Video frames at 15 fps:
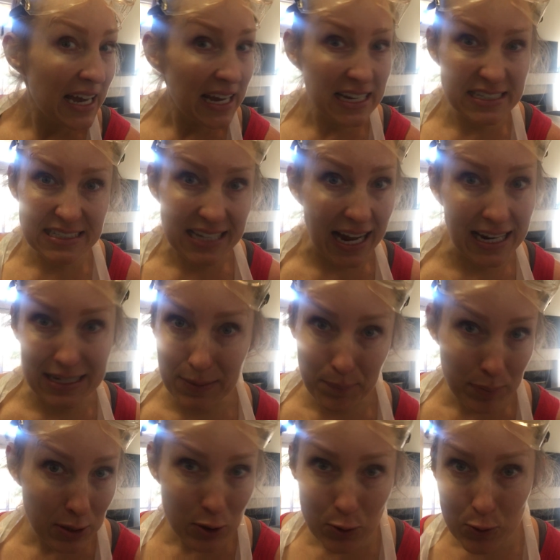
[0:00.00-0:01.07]
It's kind of
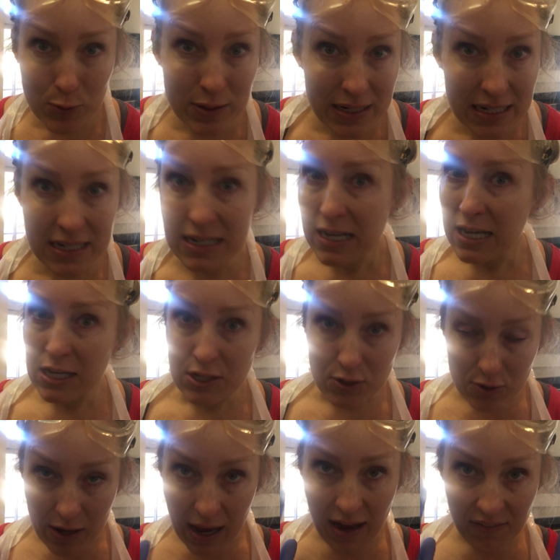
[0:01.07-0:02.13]
blurry.
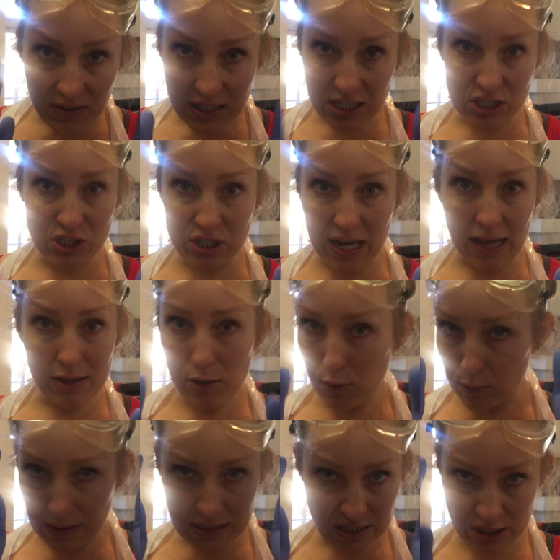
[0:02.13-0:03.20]
You're having a
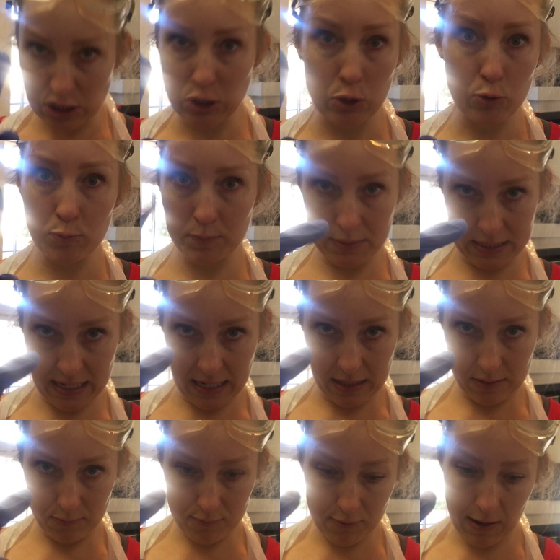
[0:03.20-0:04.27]
shallow, it's zoomed
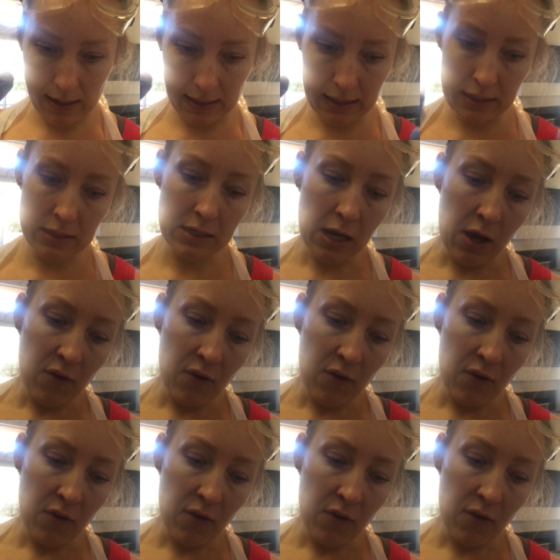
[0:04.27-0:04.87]
in, right?